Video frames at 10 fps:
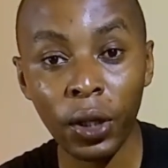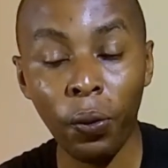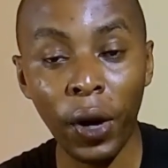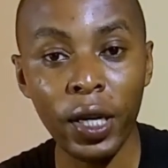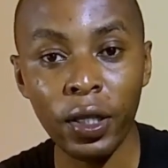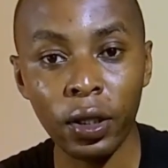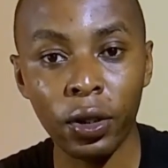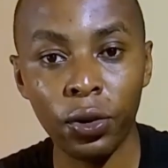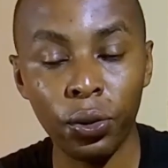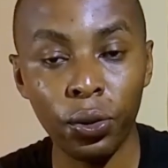ways
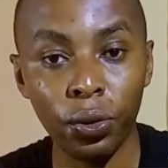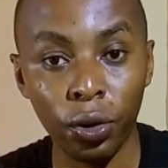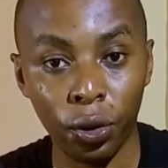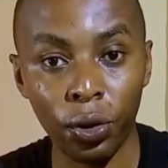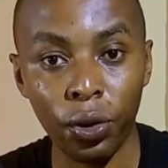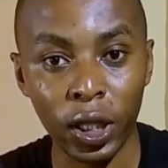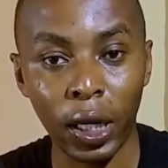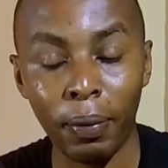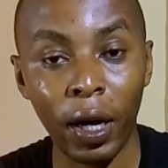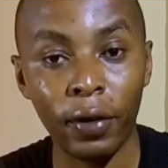to grow your
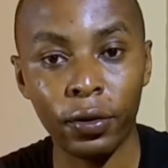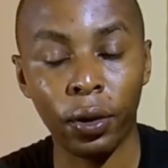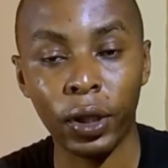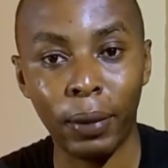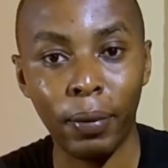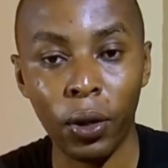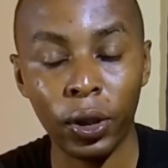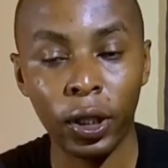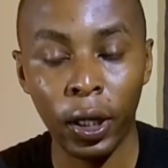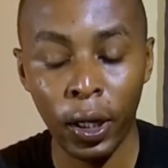Chama I've talked about,
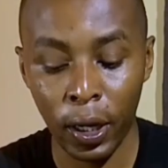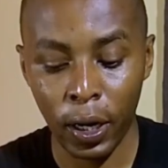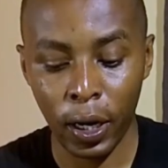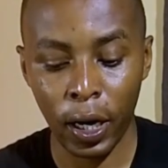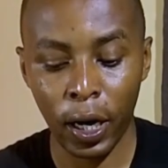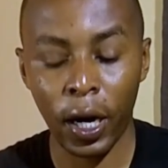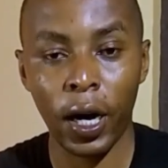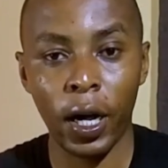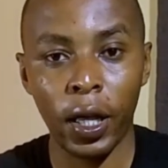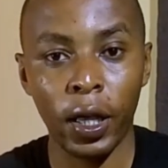
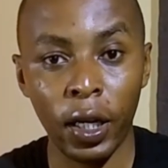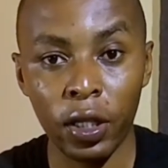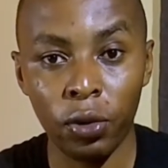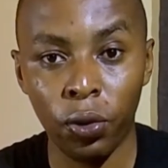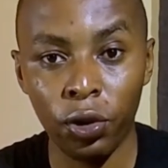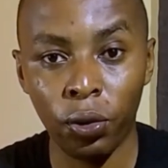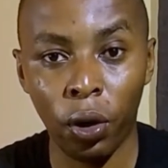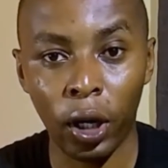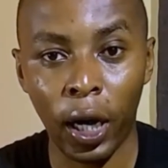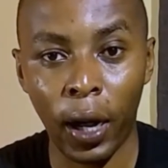there's what you
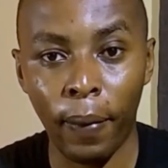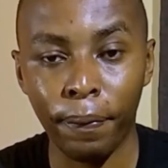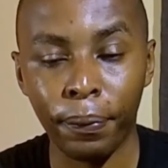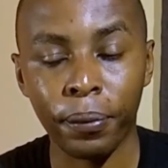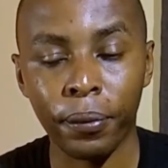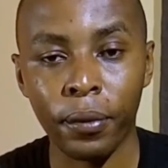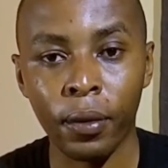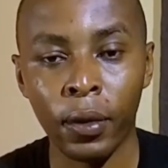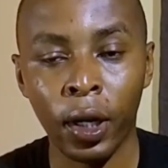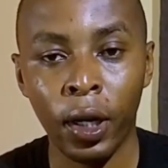call
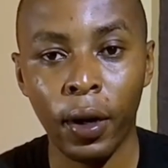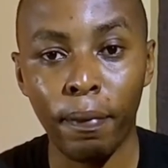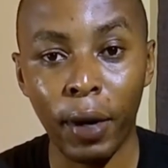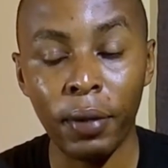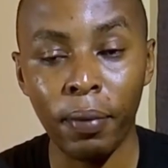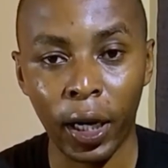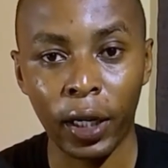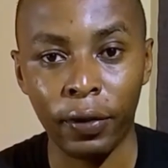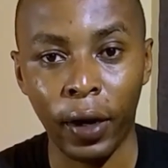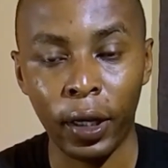money
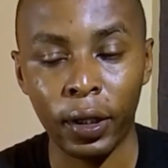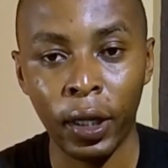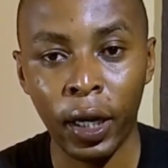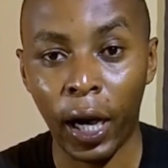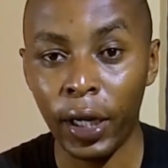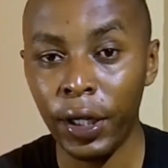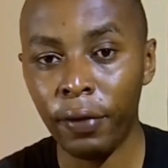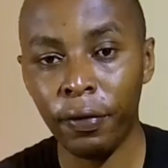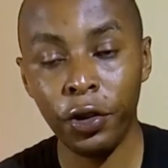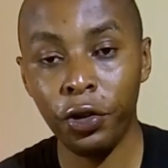market fund. I did a
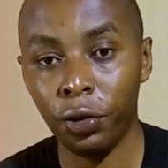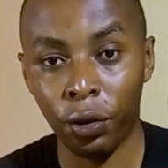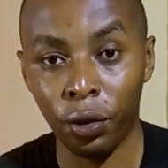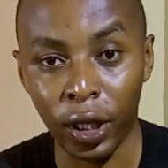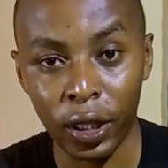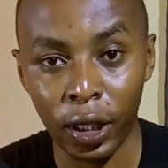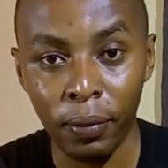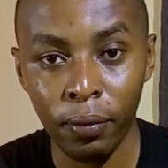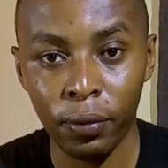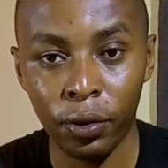video on the
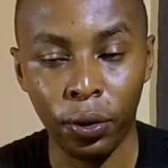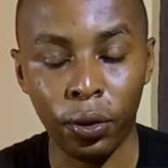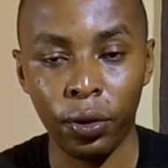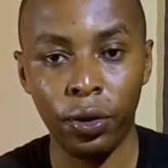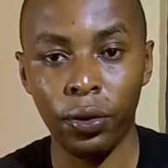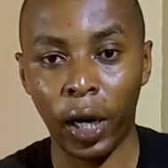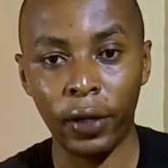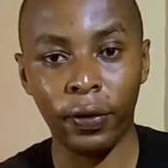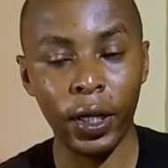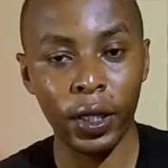same, so you can
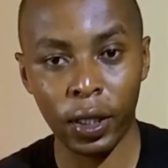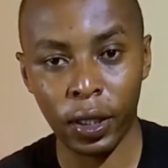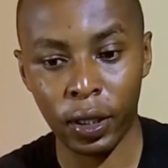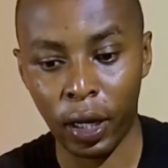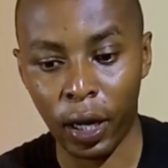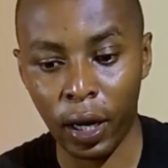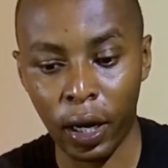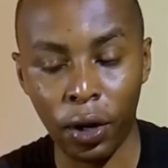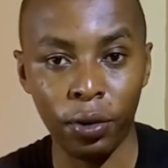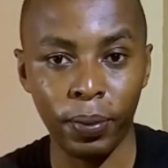find it
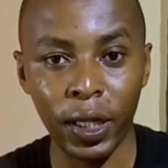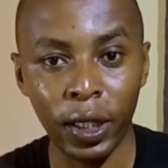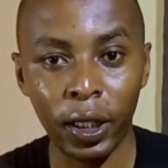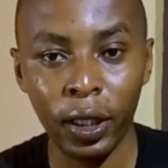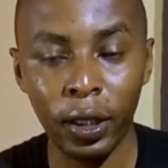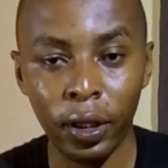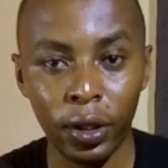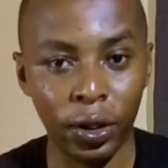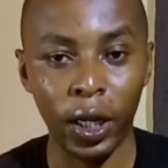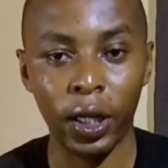on my channel.
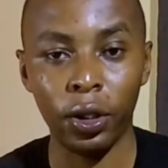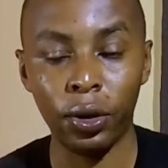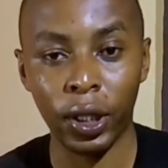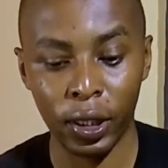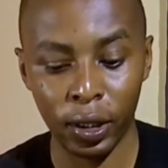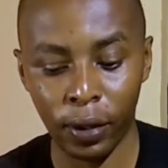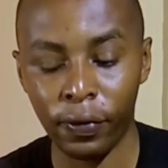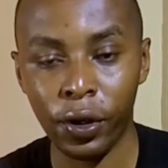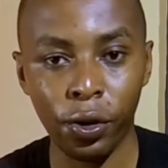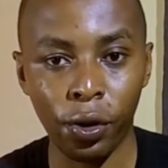Try and look. There's a
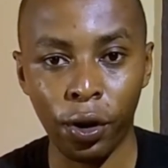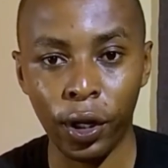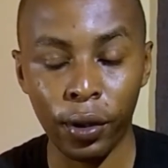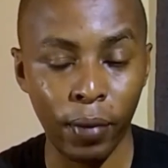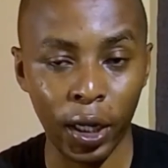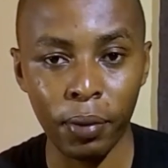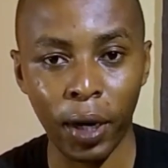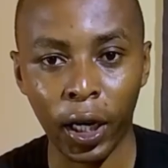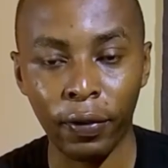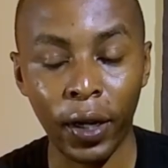video on money
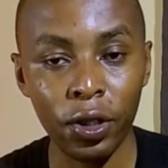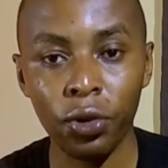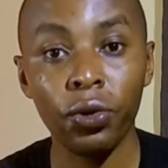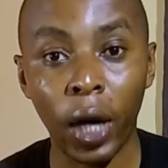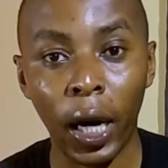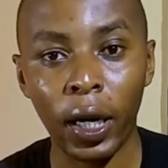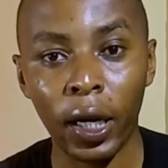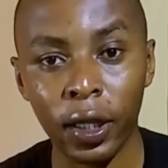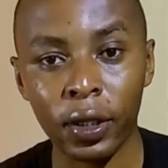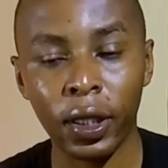market funds. You can
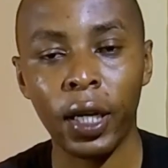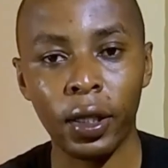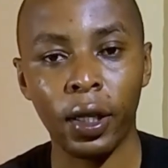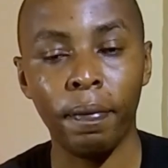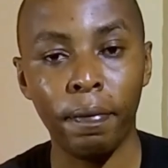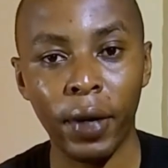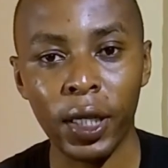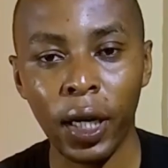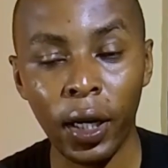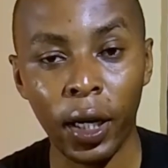understand them
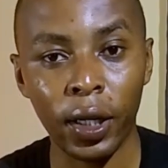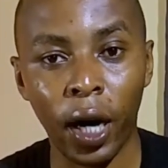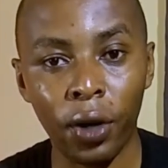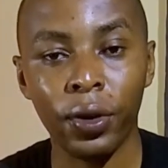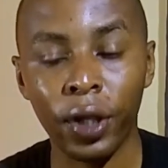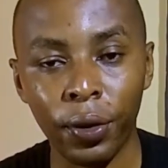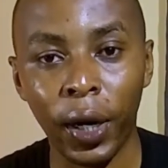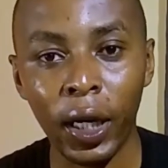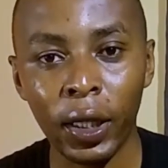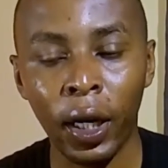better and how they
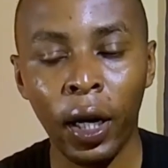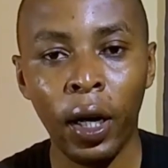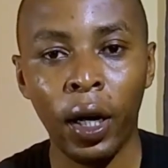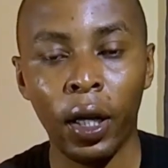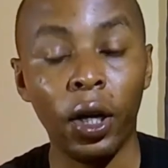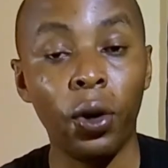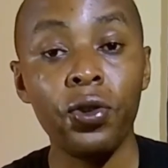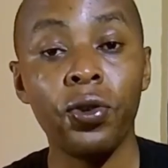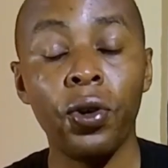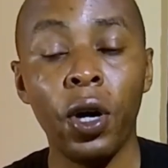work. They're
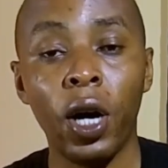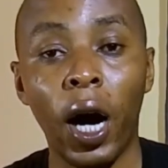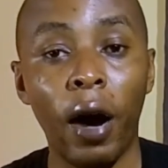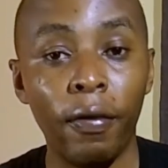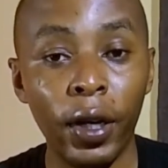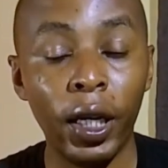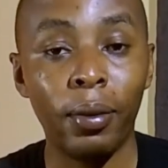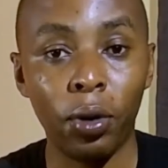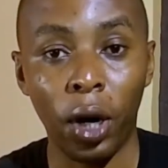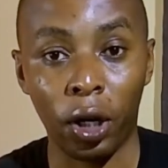also
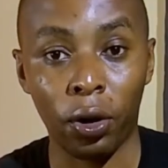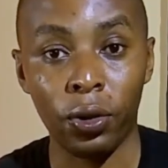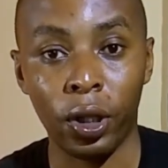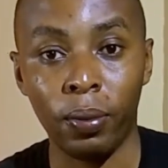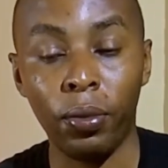available across the